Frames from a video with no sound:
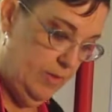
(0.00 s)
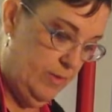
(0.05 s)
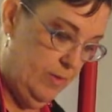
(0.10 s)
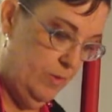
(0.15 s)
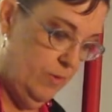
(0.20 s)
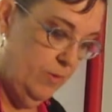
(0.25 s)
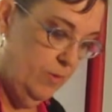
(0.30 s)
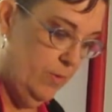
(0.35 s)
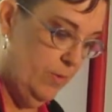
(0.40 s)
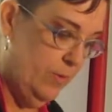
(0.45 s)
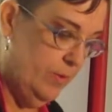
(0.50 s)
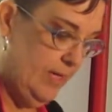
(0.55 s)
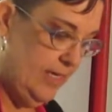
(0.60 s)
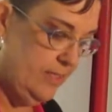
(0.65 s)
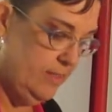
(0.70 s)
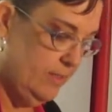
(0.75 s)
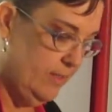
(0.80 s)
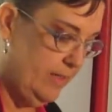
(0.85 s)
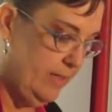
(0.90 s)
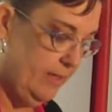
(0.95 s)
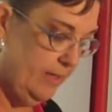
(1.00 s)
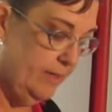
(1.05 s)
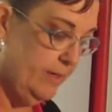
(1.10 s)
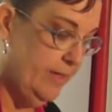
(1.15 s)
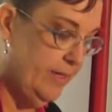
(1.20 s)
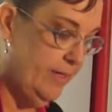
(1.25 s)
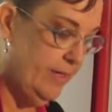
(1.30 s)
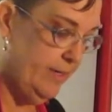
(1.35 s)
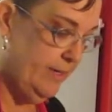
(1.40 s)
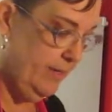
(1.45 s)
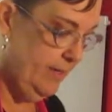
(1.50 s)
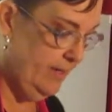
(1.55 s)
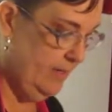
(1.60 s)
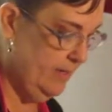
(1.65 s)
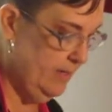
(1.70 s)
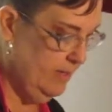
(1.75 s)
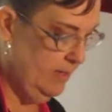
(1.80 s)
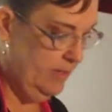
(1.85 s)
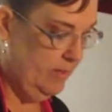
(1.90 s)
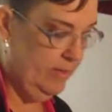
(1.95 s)
Ooh, that's looking good.
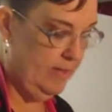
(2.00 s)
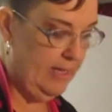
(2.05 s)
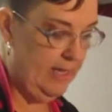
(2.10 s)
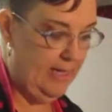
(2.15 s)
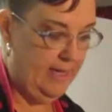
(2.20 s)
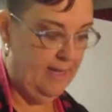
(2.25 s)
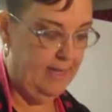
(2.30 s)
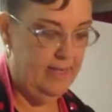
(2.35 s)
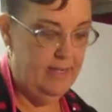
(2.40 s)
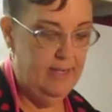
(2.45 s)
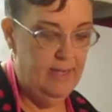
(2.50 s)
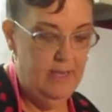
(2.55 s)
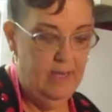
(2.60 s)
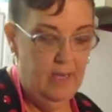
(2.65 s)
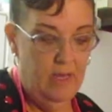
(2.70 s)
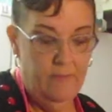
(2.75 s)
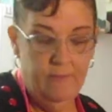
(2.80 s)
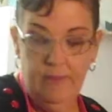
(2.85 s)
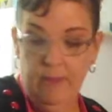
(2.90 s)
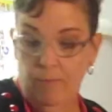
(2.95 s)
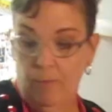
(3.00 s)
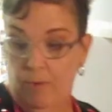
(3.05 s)
Okay, then